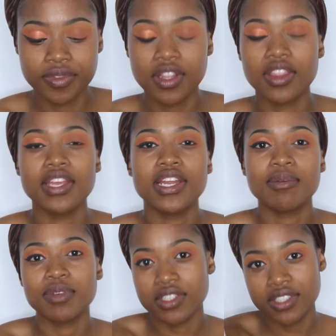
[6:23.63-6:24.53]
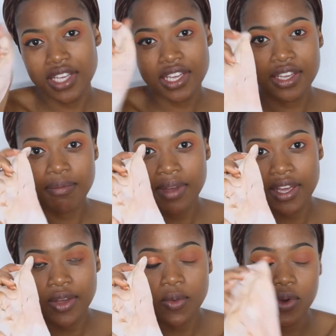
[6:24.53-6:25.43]
Then I'm going to take
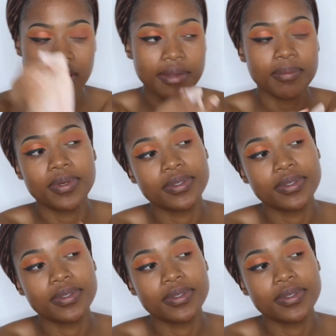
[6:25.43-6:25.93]
my wipe.